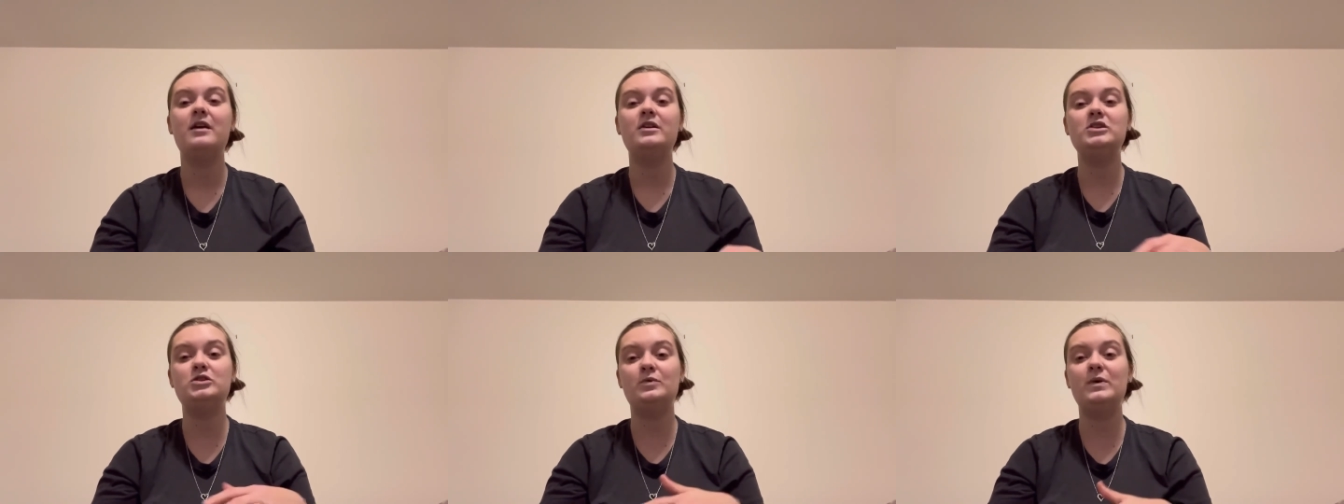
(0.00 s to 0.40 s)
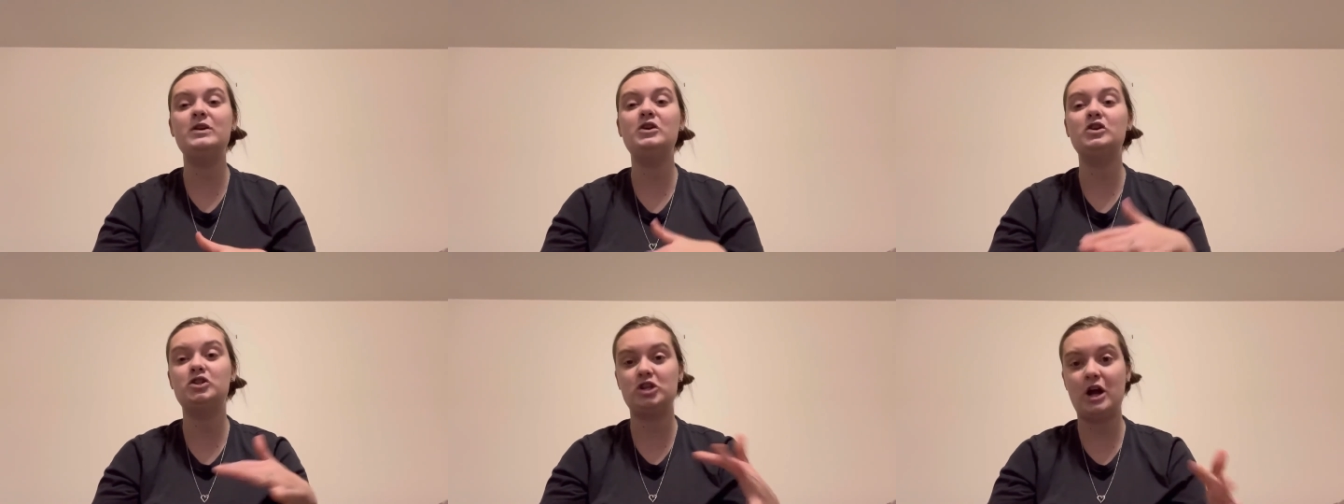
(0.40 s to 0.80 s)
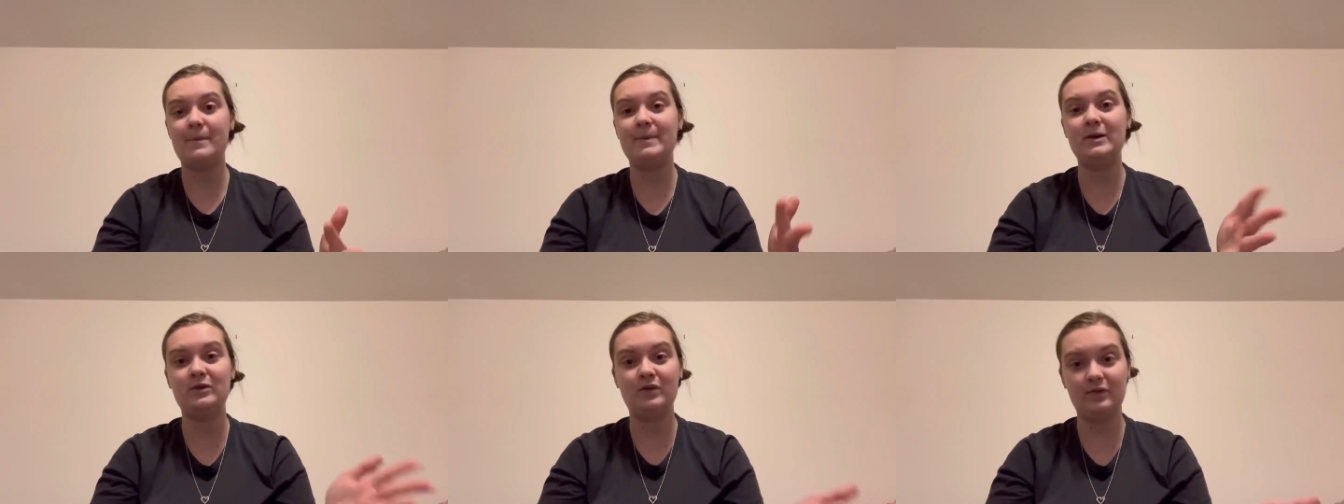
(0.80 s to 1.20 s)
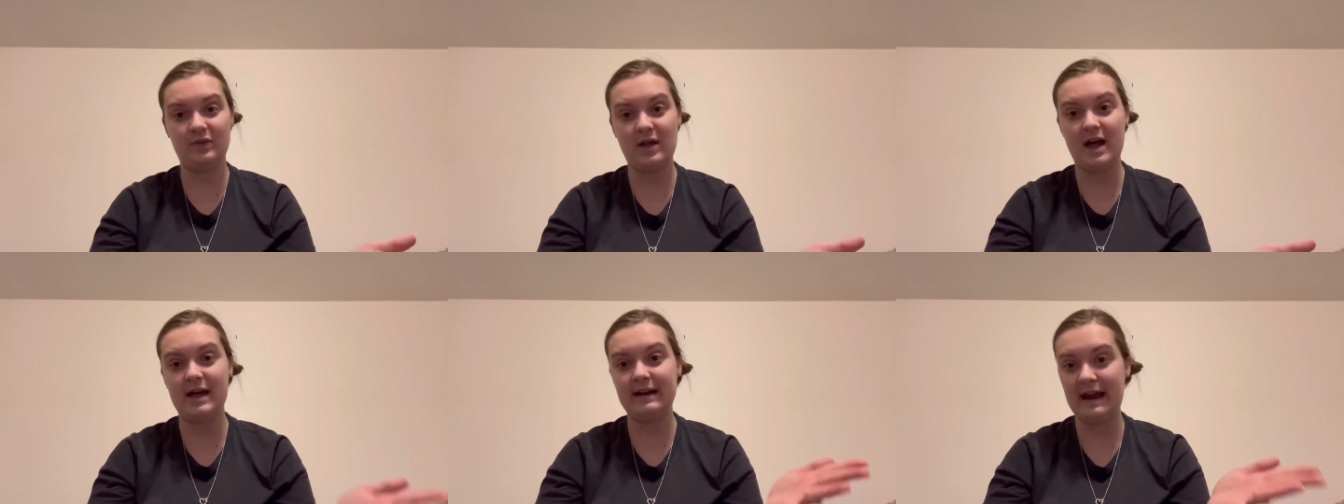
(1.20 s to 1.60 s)
doing your shopping
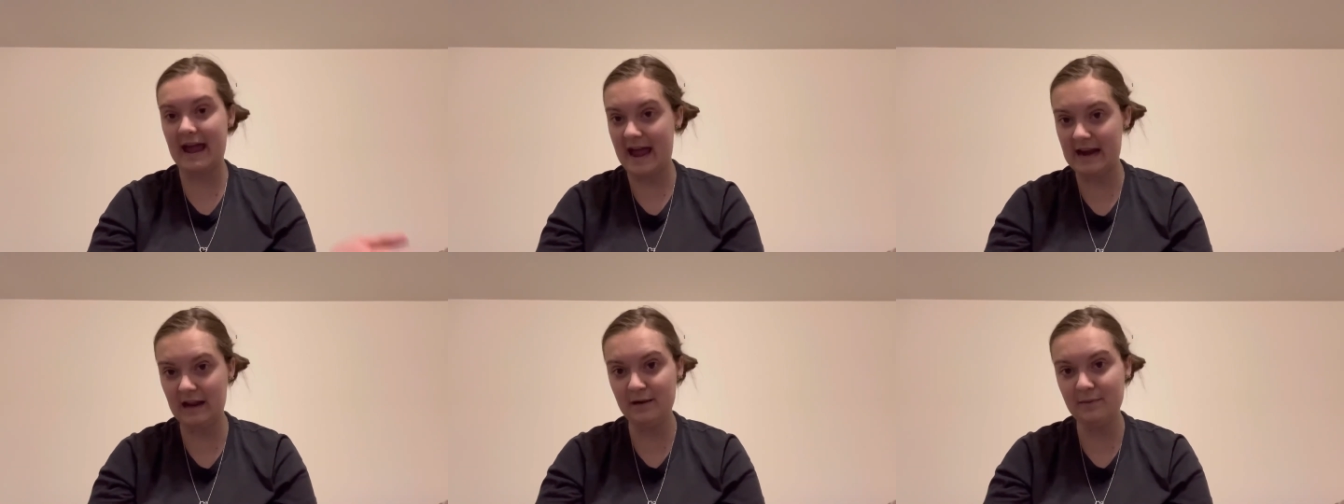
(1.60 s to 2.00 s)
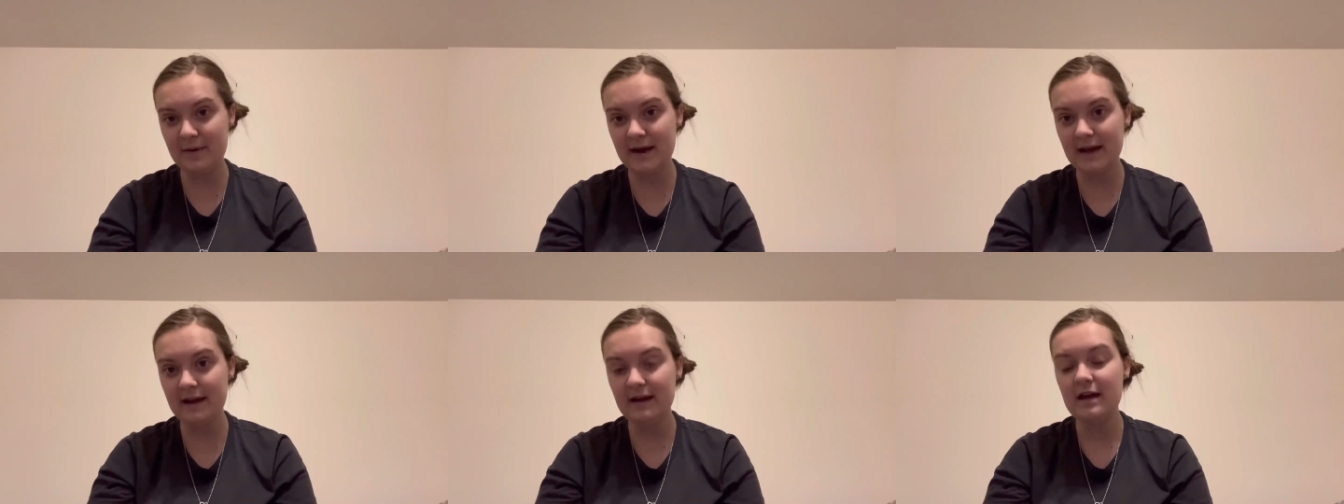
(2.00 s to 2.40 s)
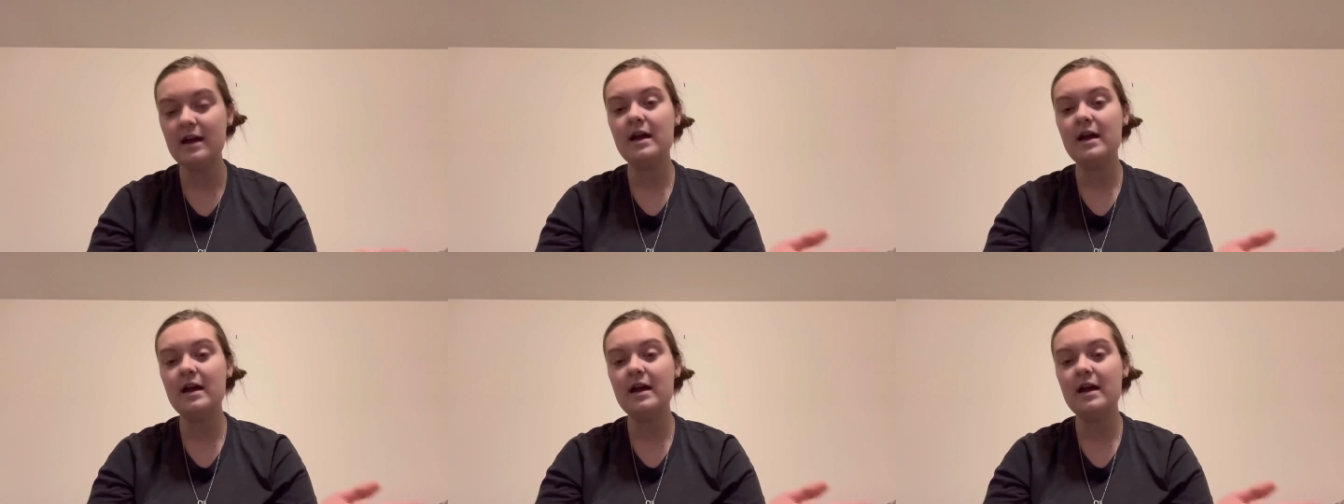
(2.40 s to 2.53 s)
online anyway.